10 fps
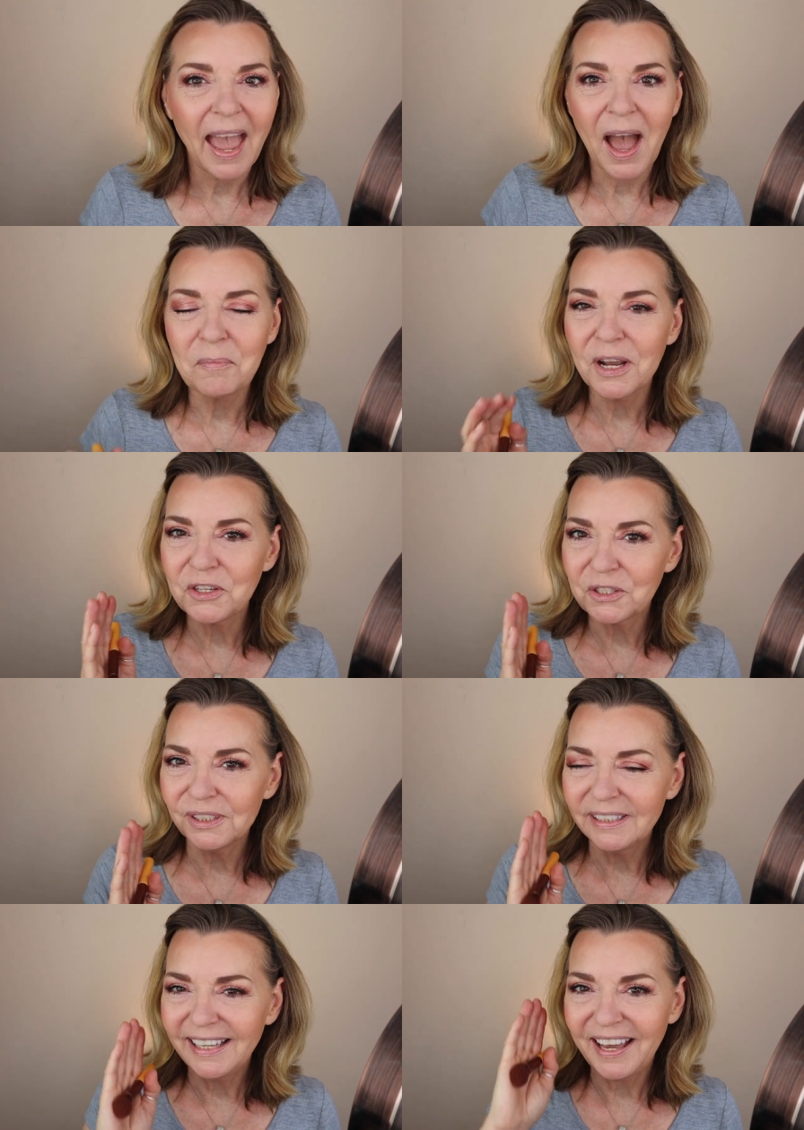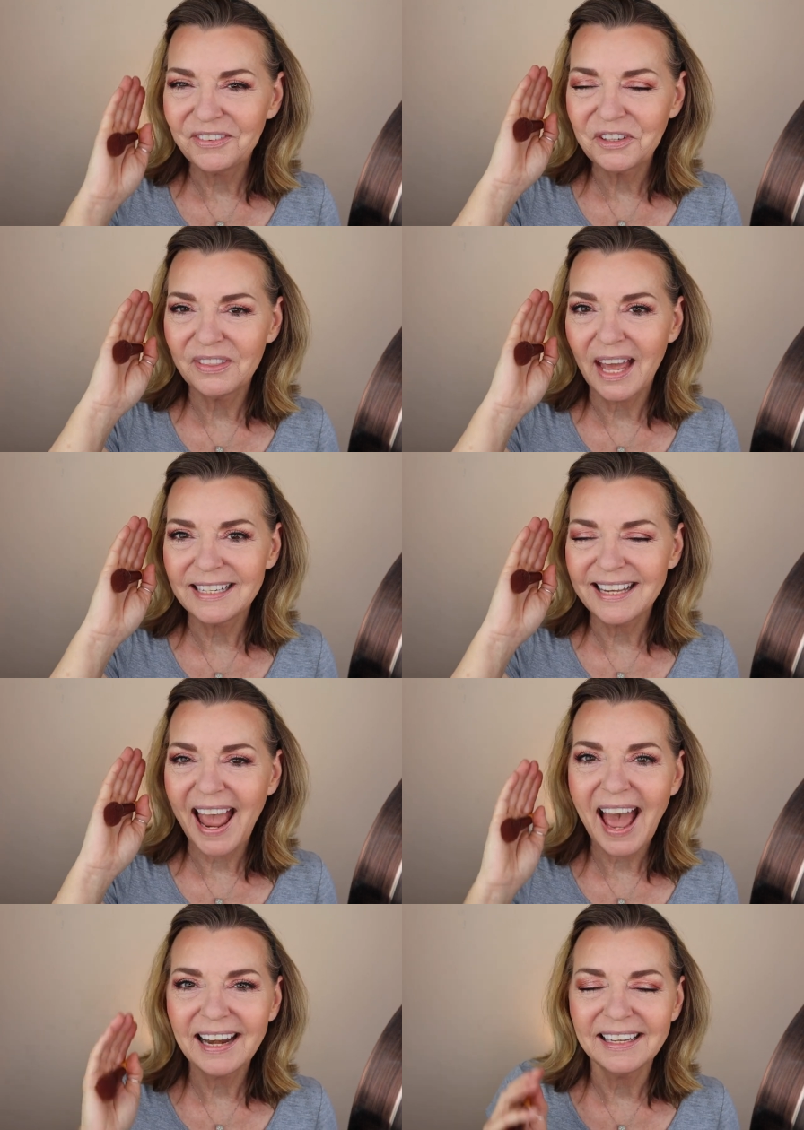how much lift that's
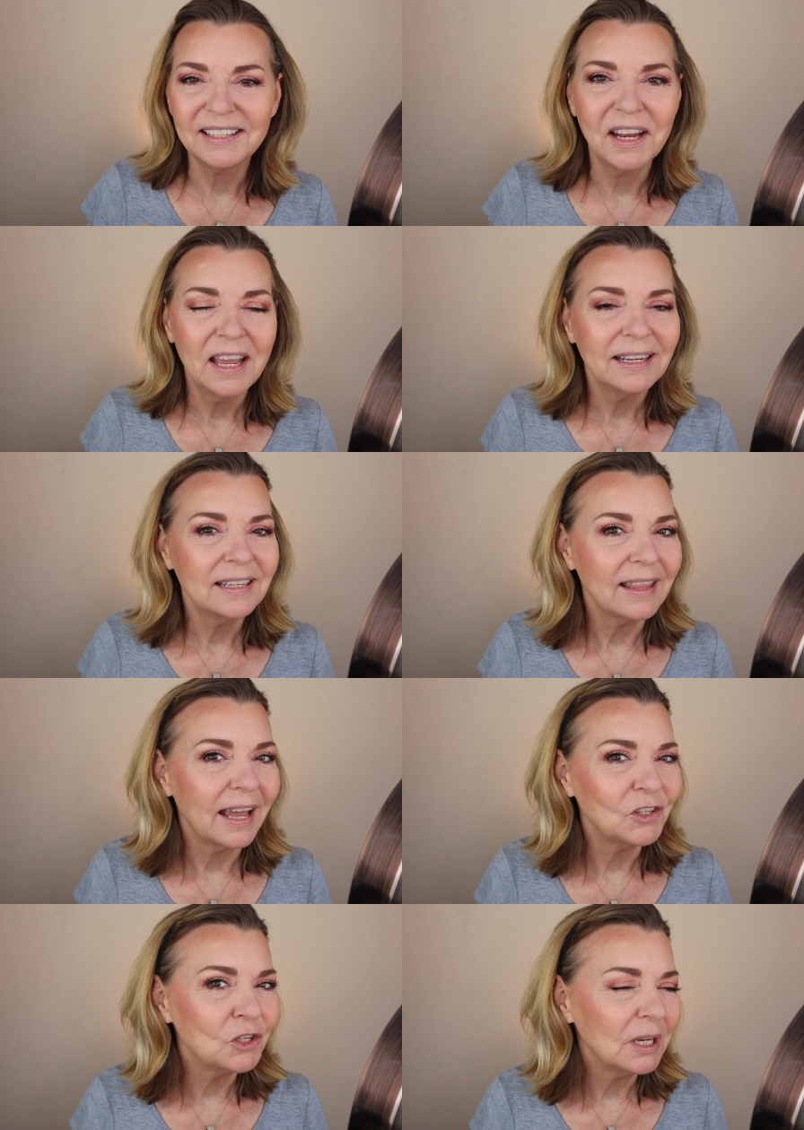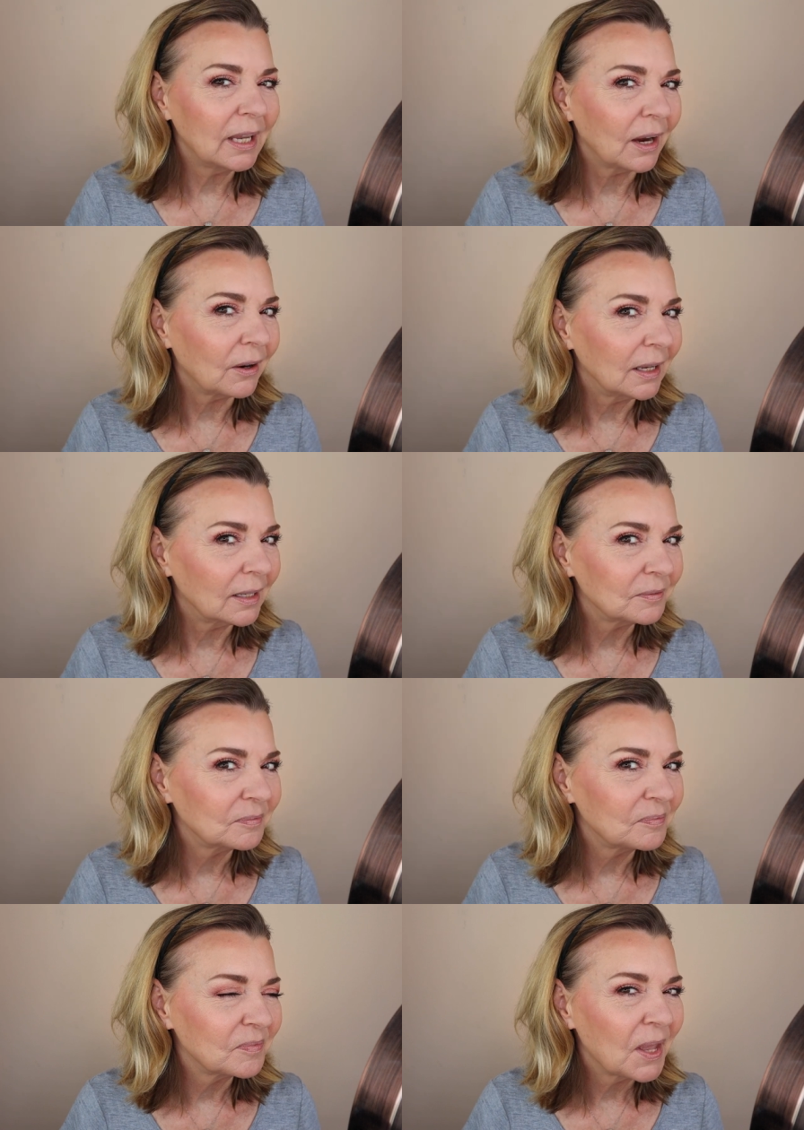added to that cheek area.
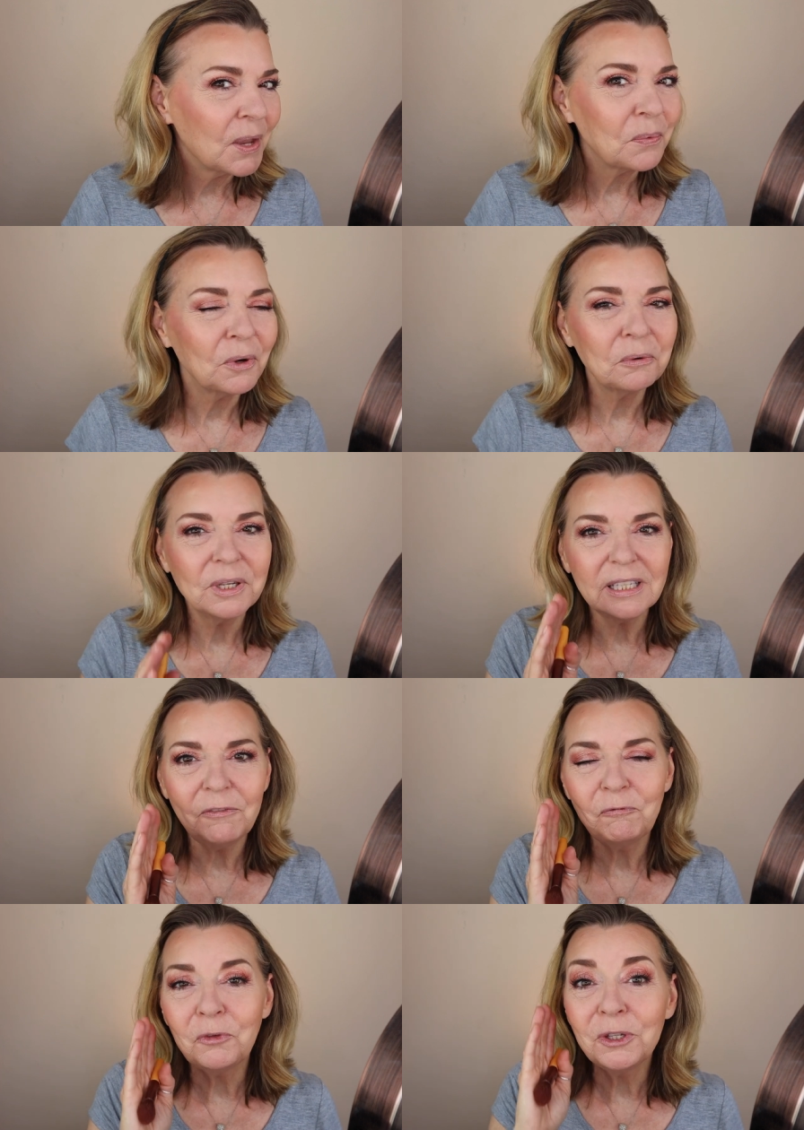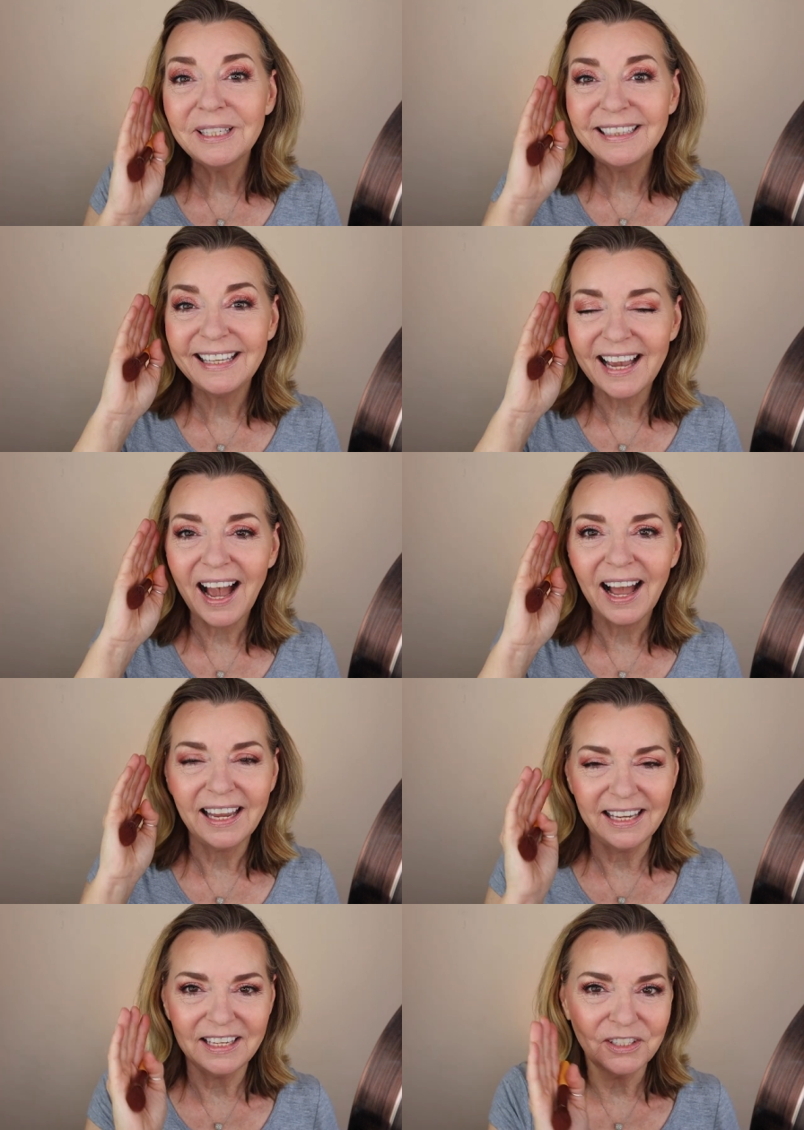We're really fooling the
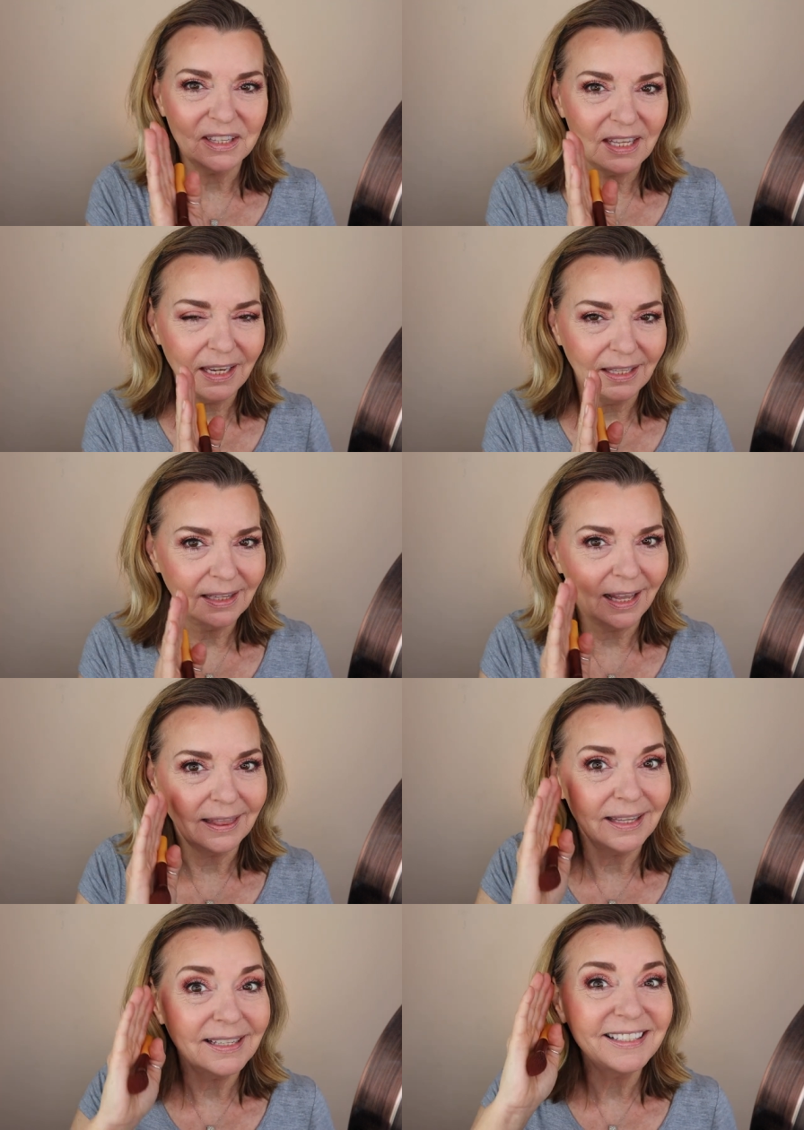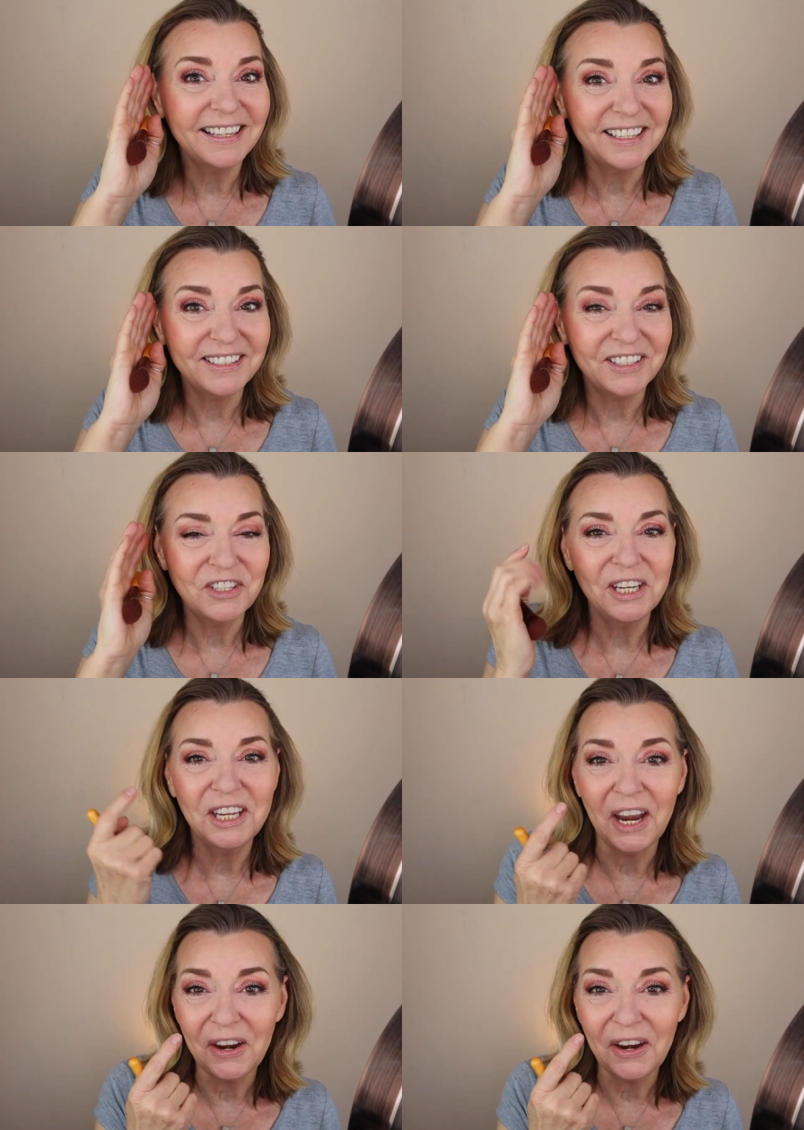eye into thinking that this is the cheek